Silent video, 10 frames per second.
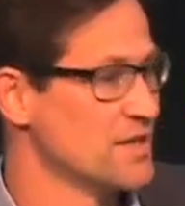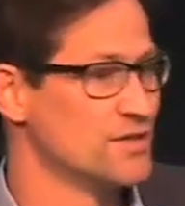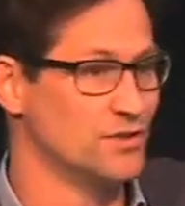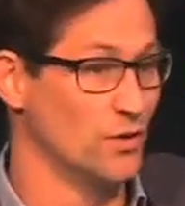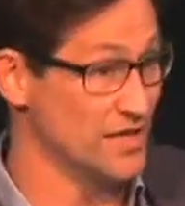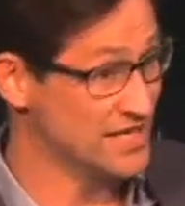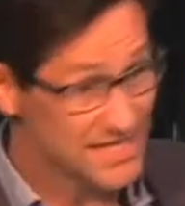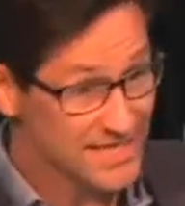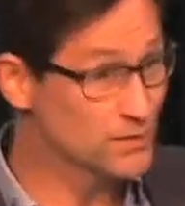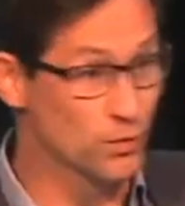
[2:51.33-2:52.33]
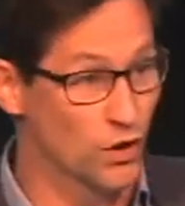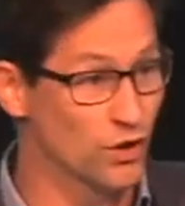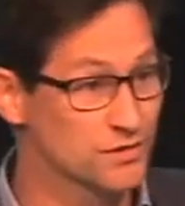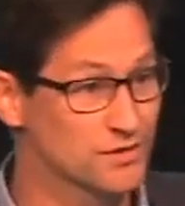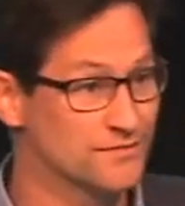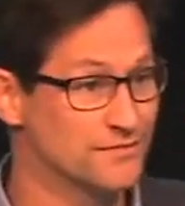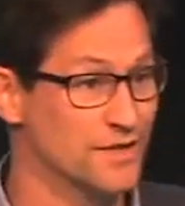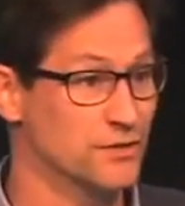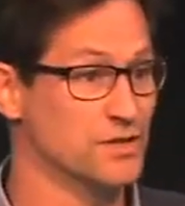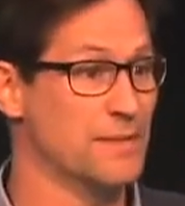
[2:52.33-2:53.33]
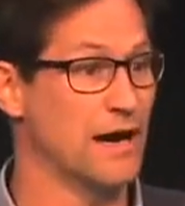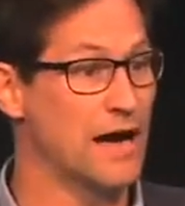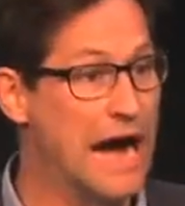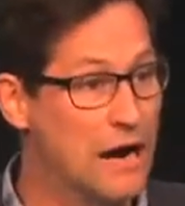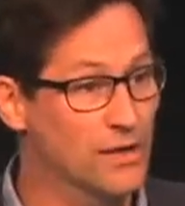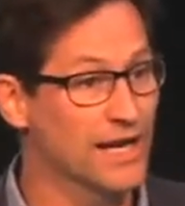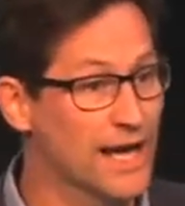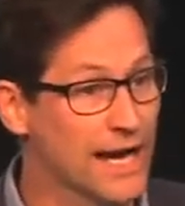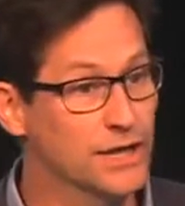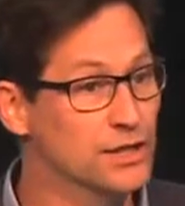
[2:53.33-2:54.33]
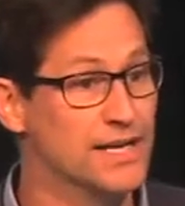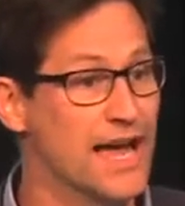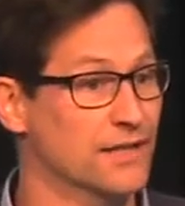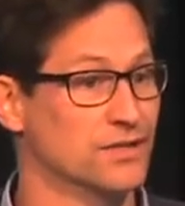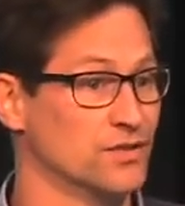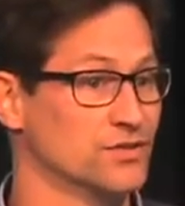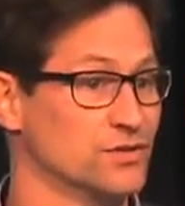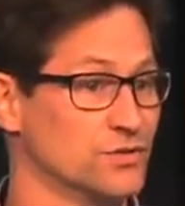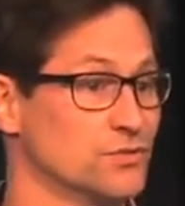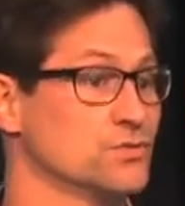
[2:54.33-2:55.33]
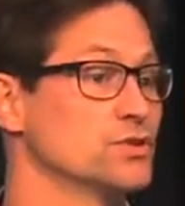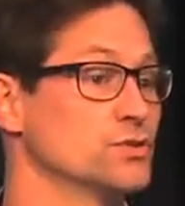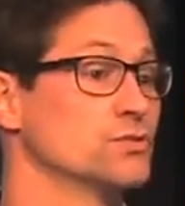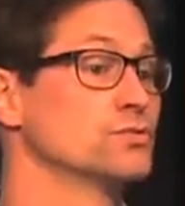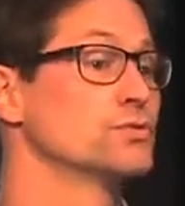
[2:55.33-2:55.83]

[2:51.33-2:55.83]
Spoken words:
So in his world, it was about how can I connect those two to